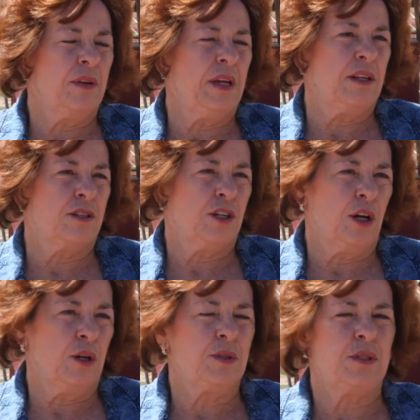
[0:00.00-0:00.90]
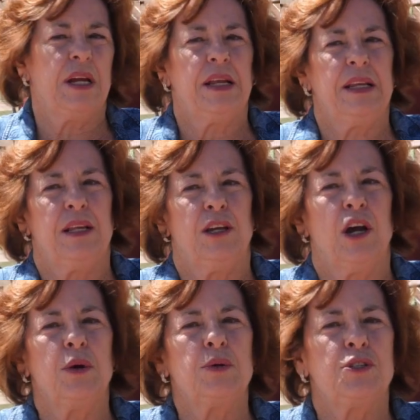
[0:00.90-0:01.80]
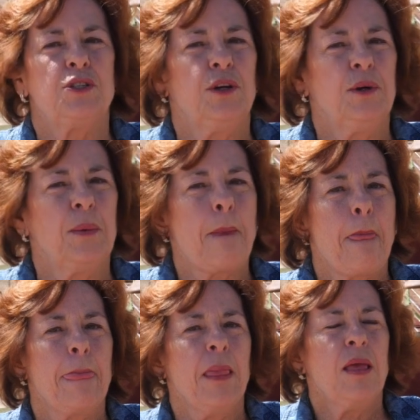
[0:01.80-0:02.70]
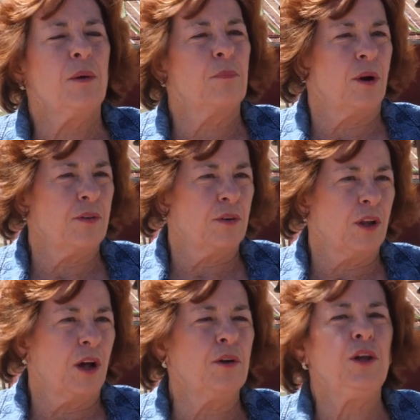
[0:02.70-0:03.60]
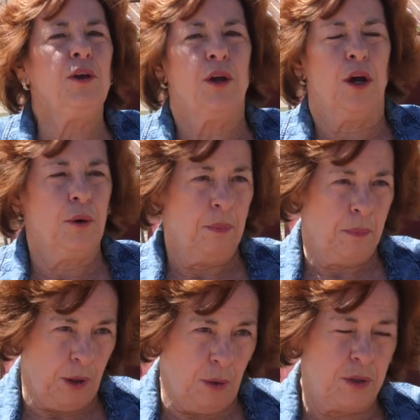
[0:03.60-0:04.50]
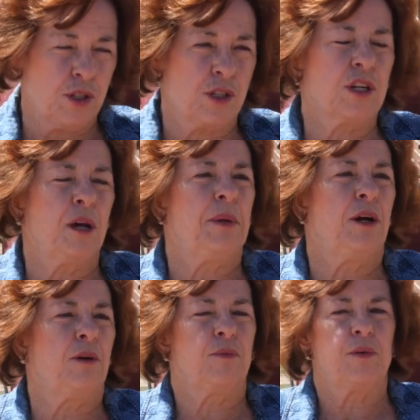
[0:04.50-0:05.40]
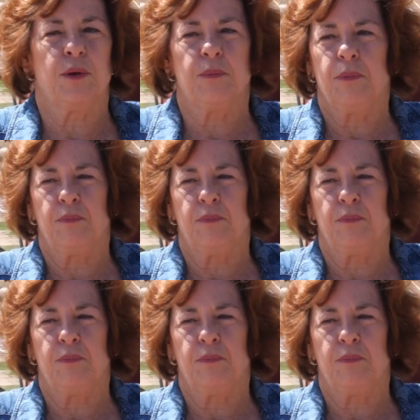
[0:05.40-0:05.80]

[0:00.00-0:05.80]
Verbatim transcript: on the East Coast, and he goes to the brother-in-law Hugo, who was just coming home from the